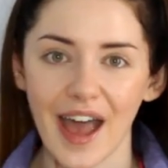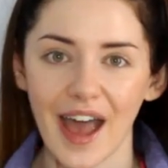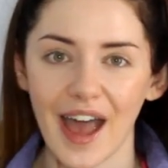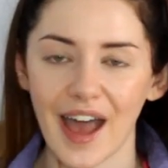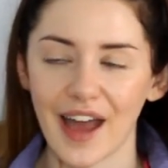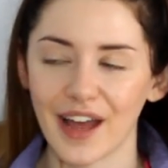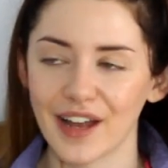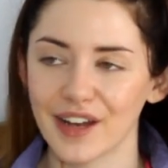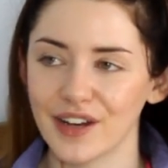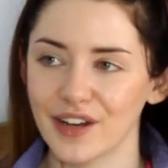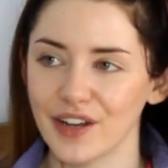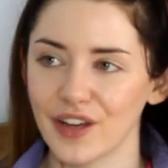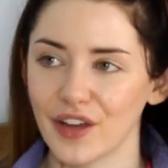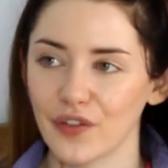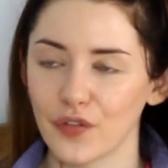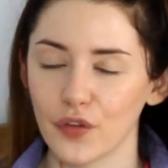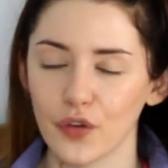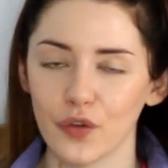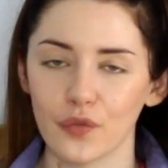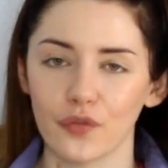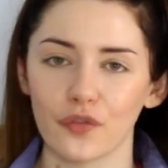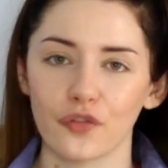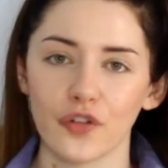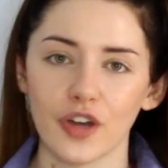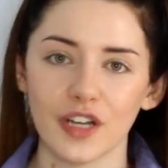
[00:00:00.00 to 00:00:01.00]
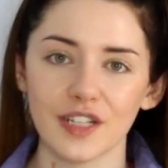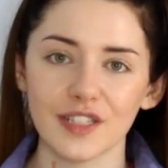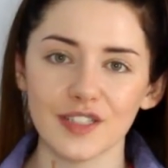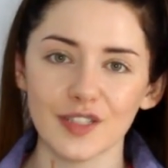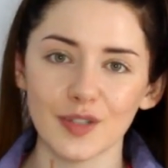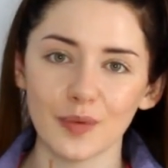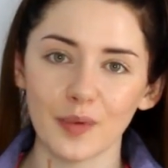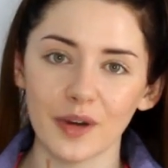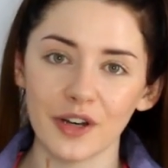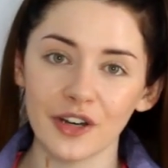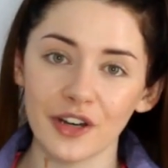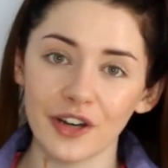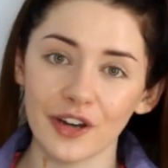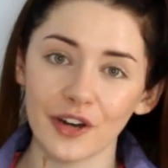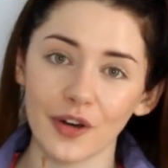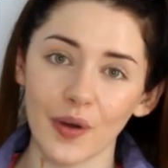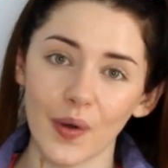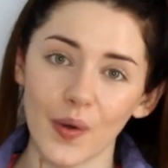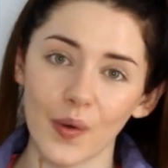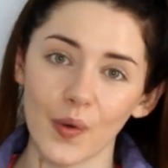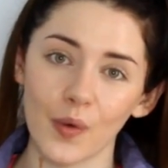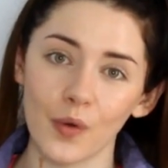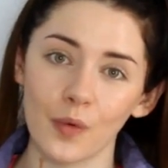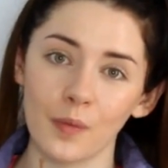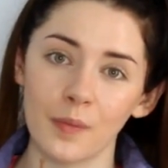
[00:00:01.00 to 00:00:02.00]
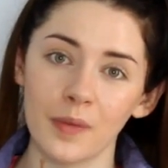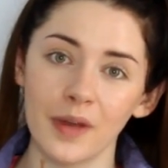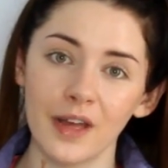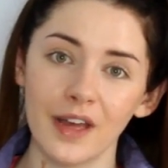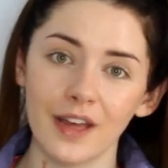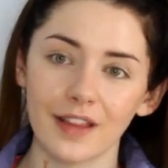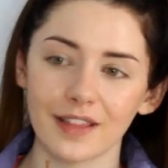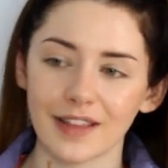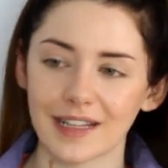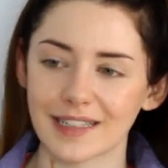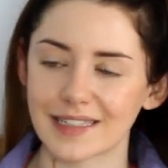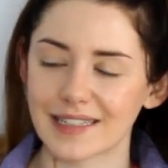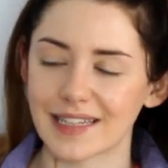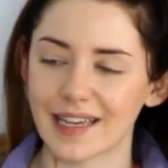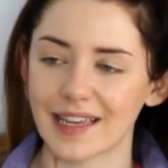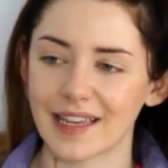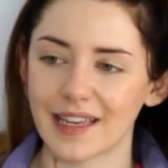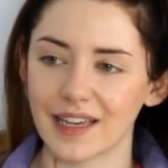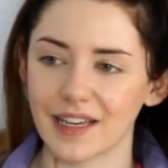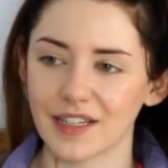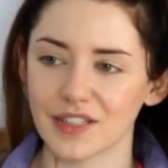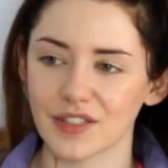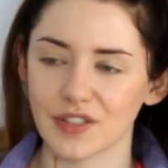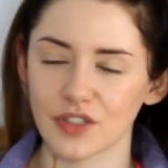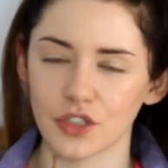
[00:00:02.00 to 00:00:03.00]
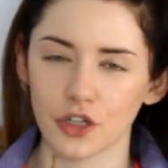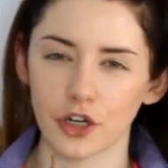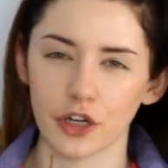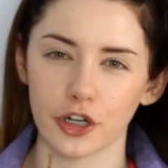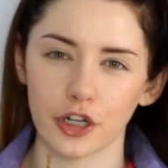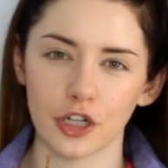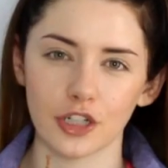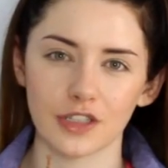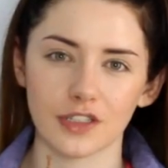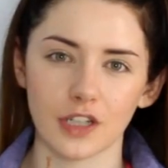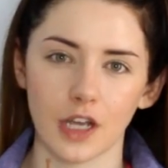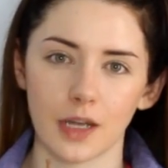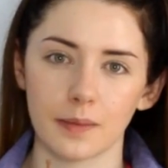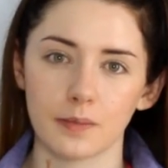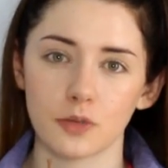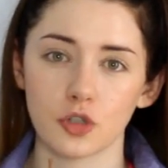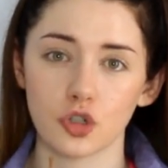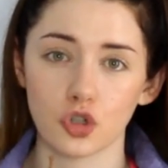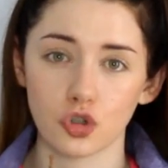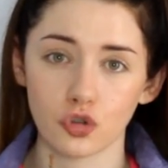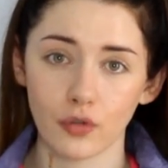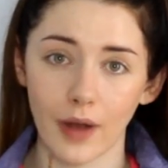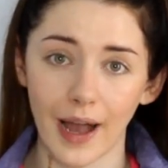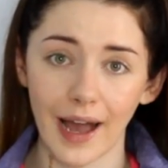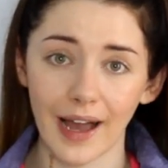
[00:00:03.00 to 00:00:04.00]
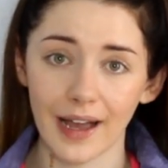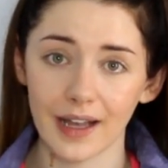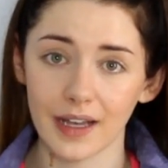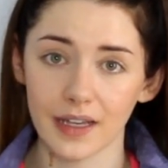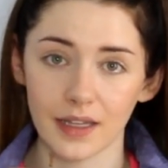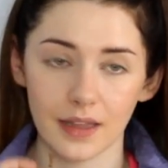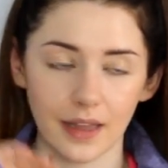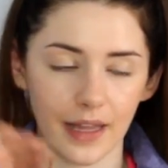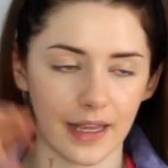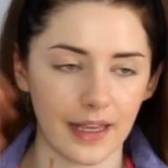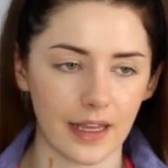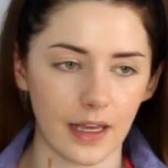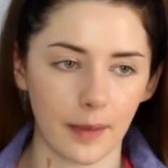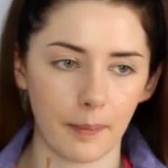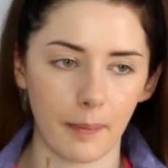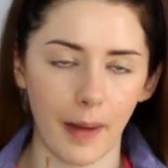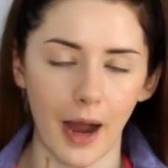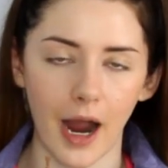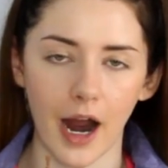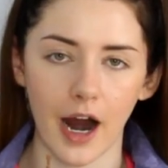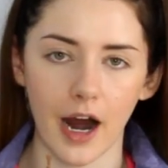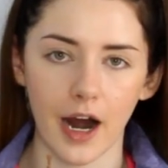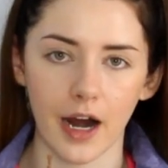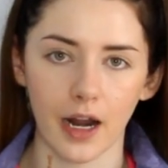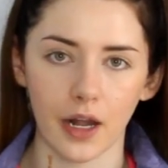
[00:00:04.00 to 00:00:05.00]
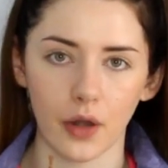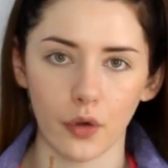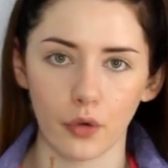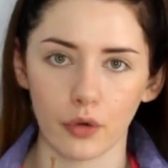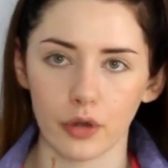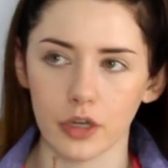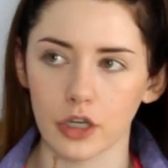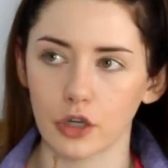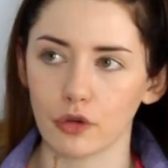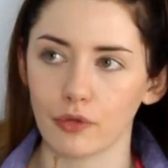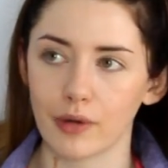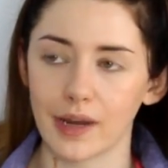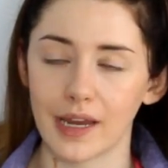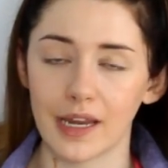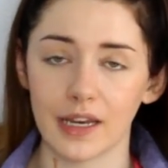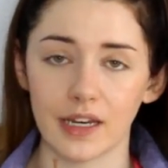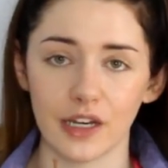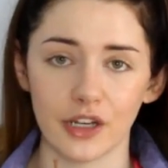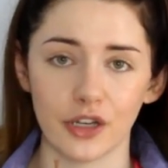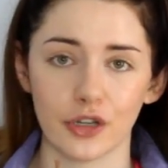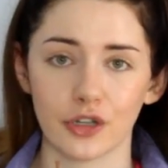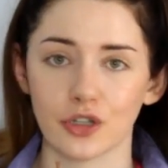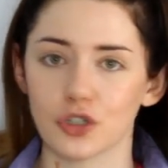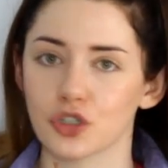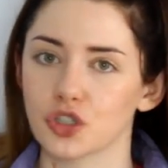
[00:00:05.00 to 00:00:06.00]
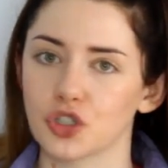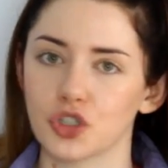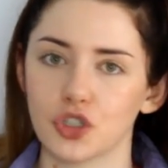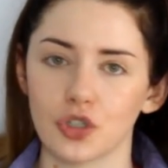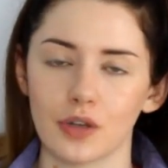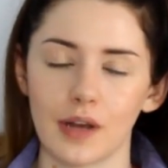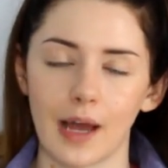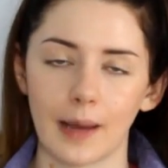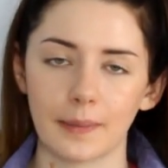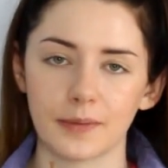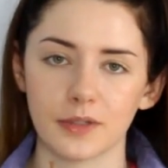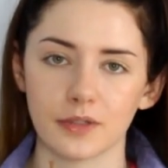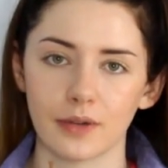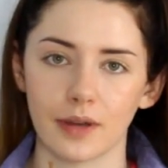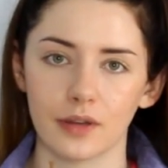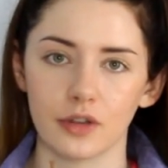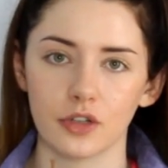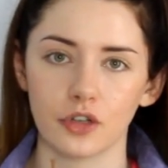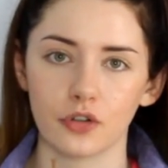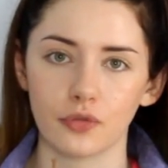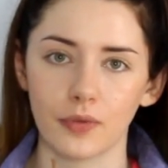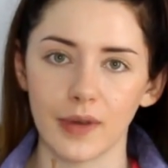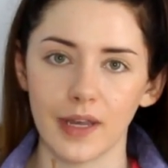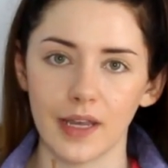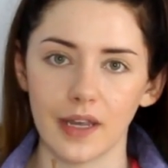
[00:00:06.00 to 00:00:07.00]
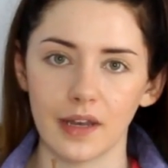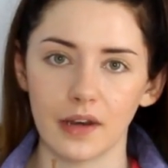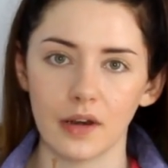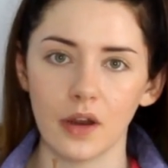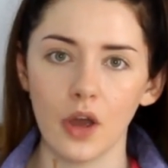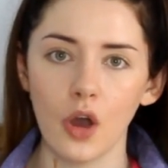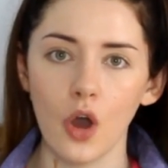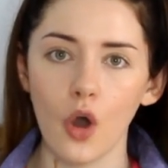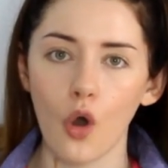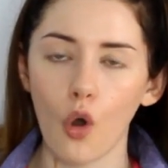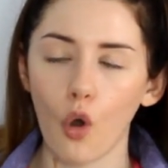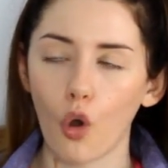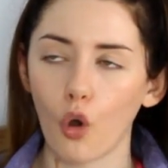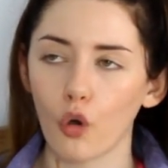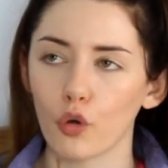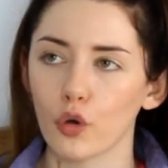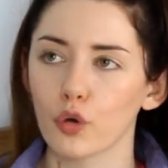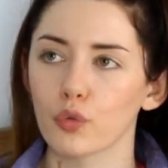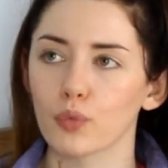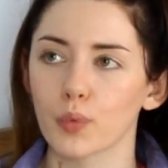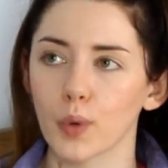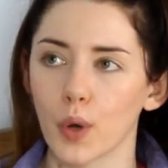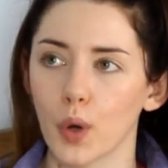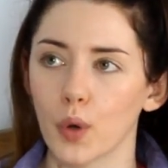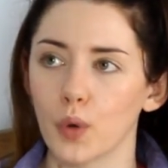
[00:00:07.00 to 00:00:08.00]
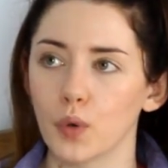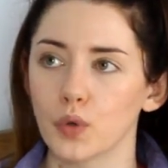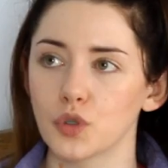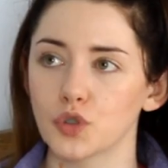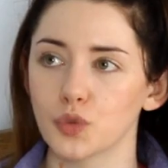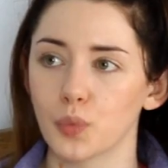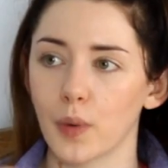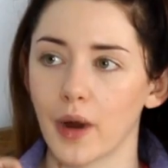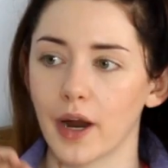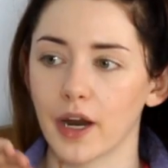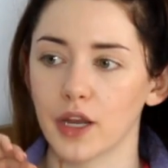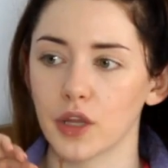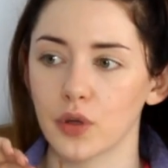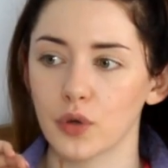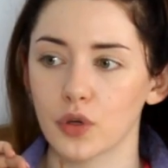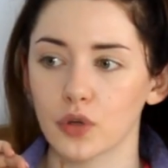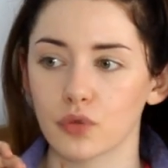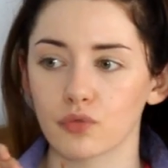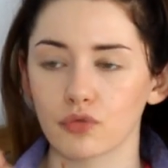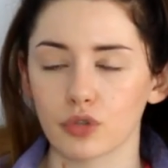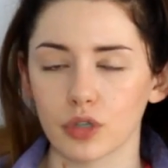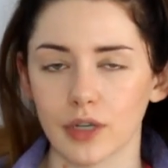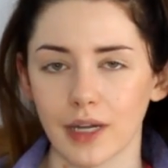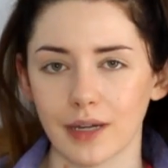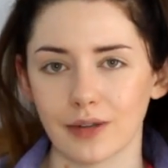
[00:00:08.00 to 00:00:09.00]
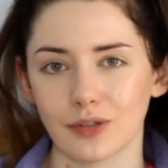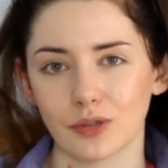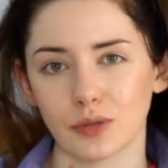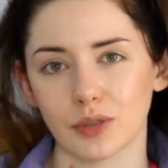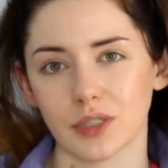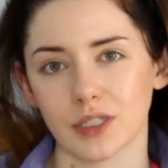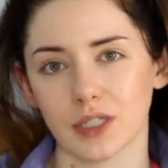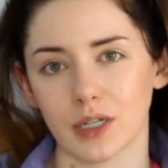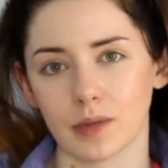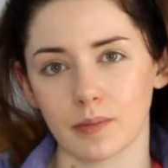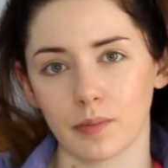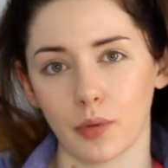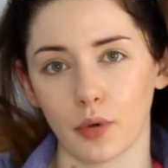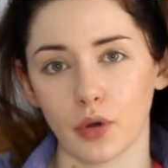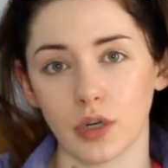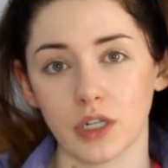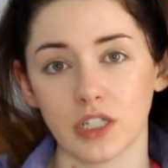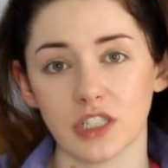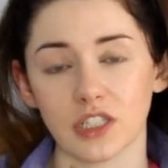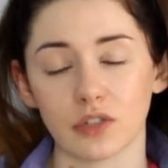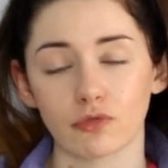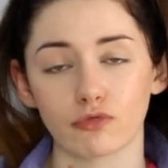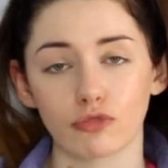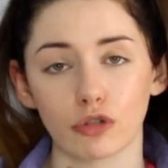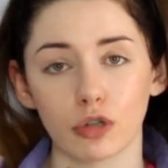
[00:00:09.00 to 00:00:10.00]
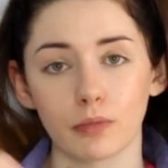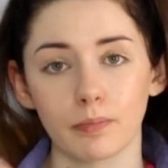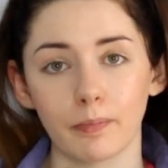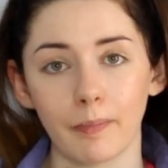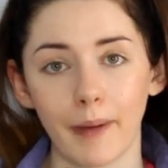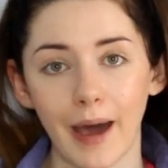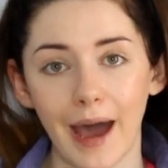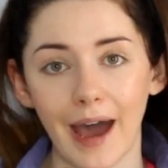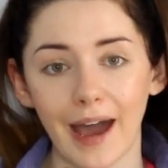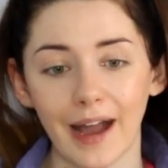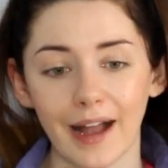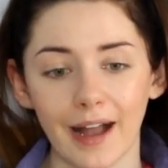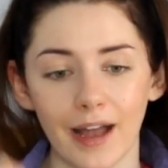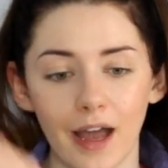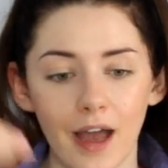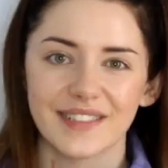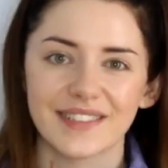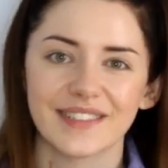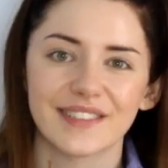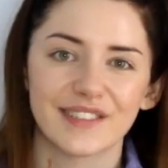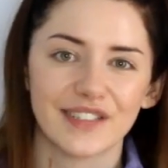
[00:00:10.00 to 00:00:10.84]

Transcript: and if you can find somewhere near your home that's like a circle type track, like a park or a green, and you can just do laps around the green, or a road where you can run out to a certain point and run back.